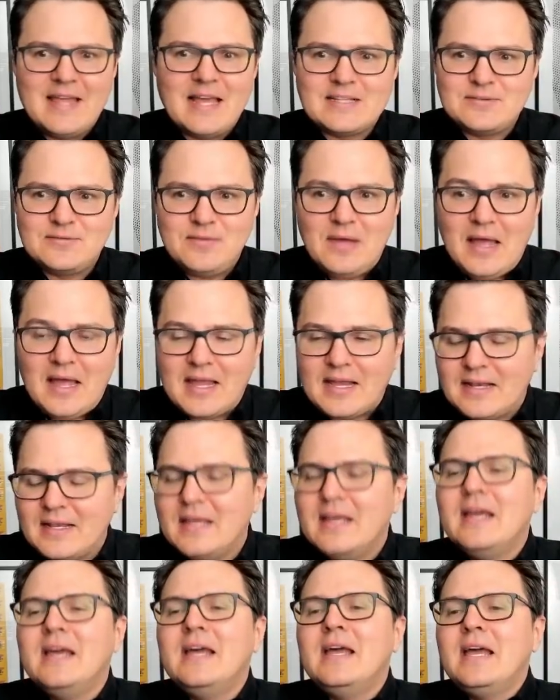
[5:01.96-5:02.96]
That's fine.
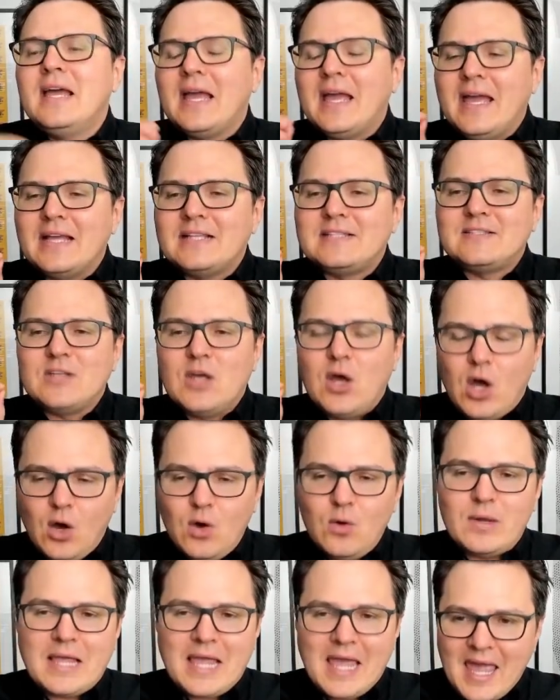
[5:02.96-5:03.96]
It's
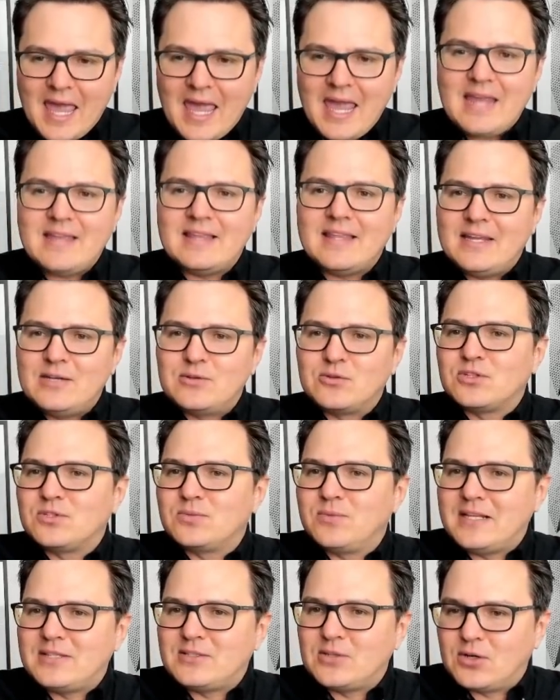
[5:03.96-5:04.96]
okay that
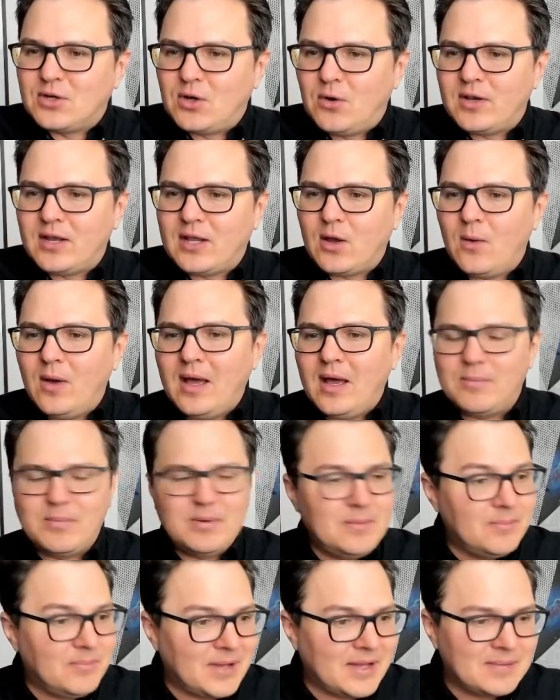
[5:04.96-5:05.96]
interest rates are going to go up.
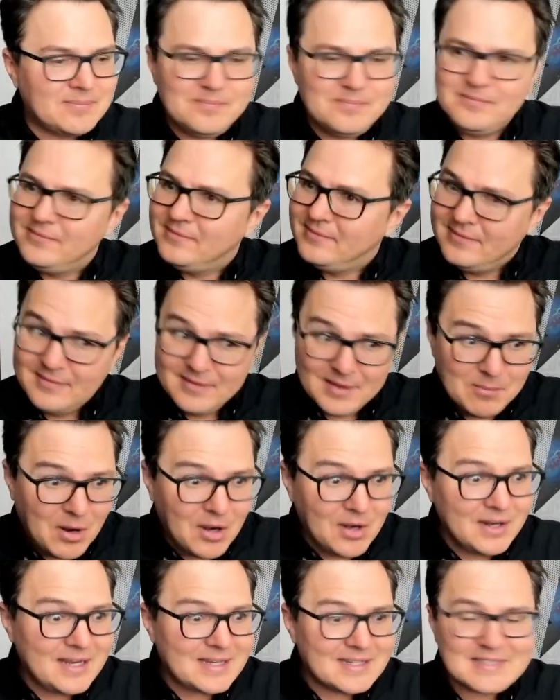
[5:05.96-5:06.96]
But the
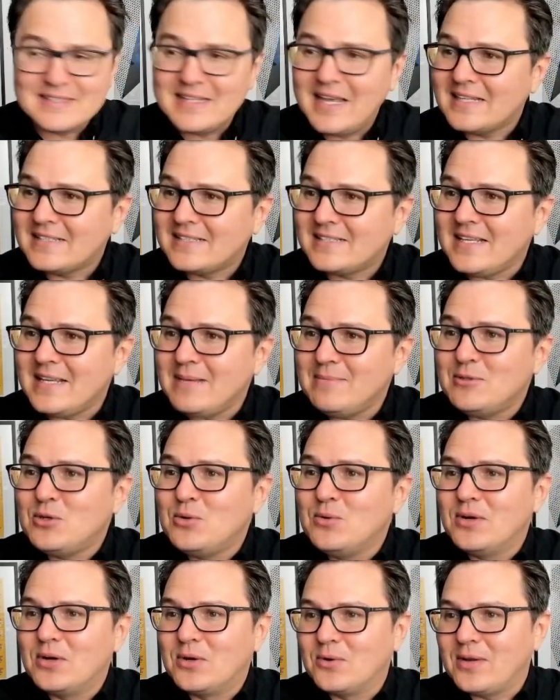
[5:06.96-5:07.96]
market does not seem
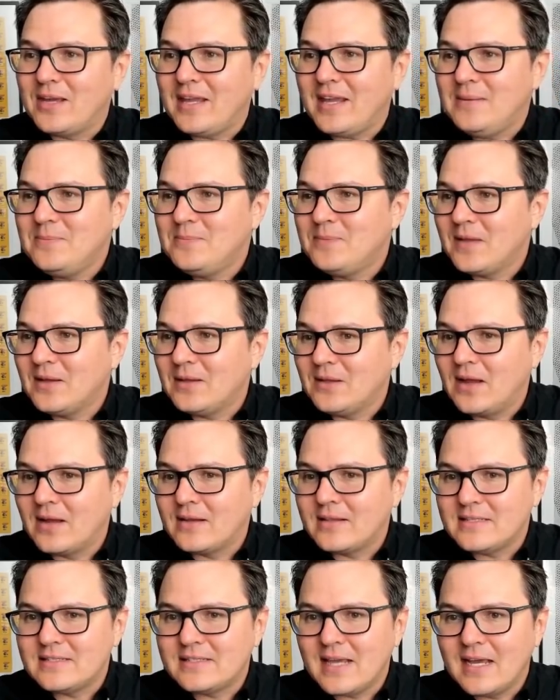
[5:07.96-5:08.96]
to agree. A lot
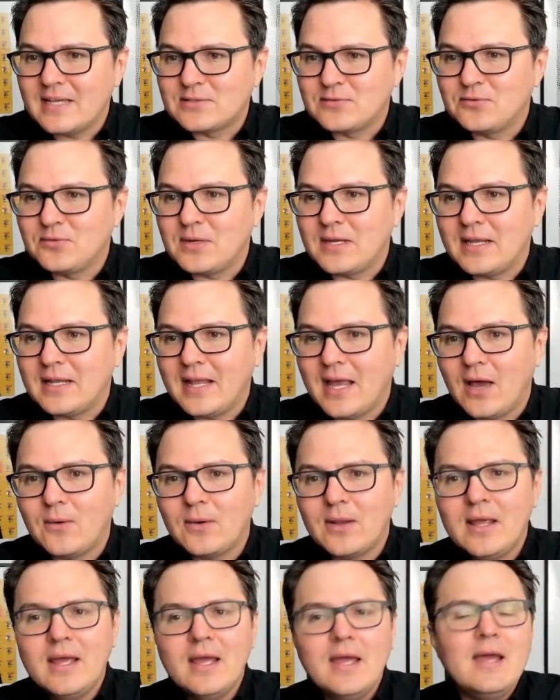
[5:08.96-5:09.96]
of these guys are freaking
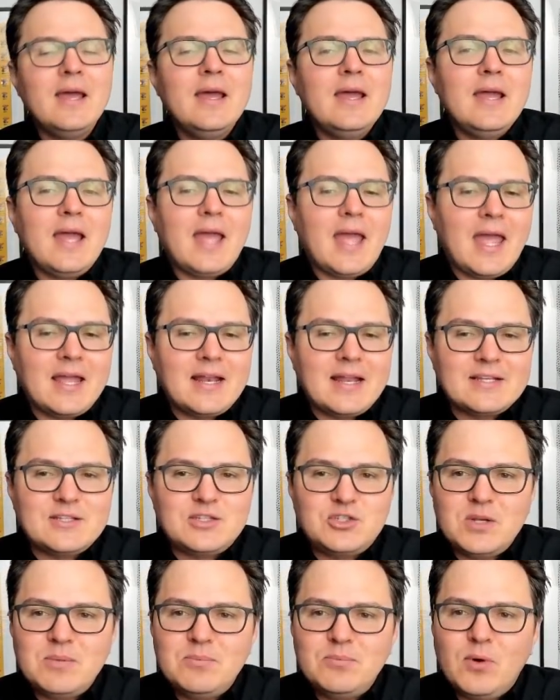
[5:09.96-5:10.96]
out. And as
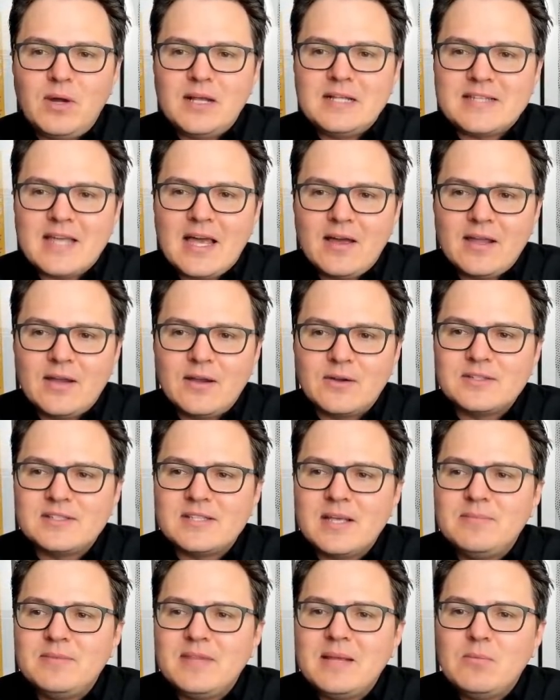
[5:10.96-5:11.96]
Jim points out here,
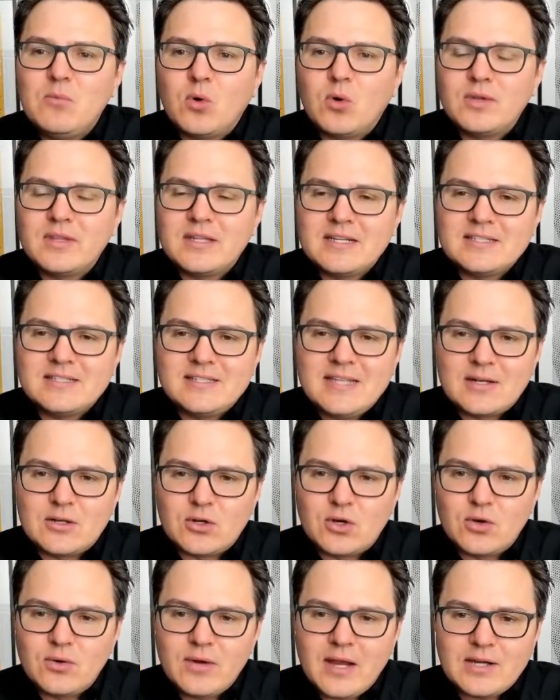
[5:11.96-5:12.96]
something more than a
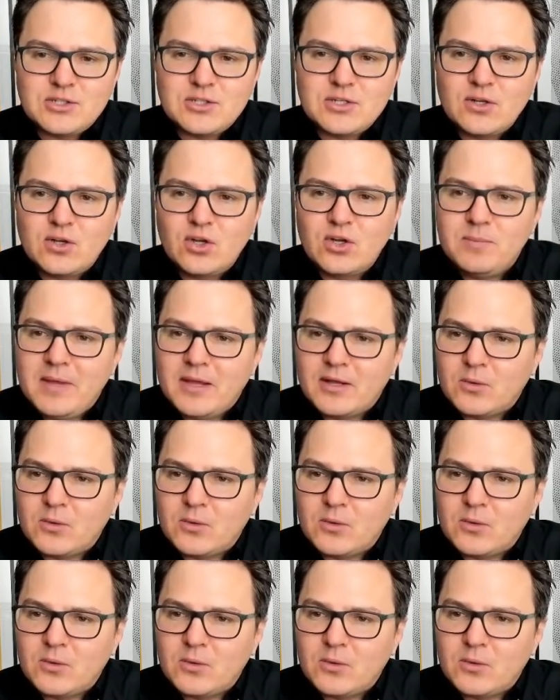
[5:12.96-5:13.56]
standard correction could be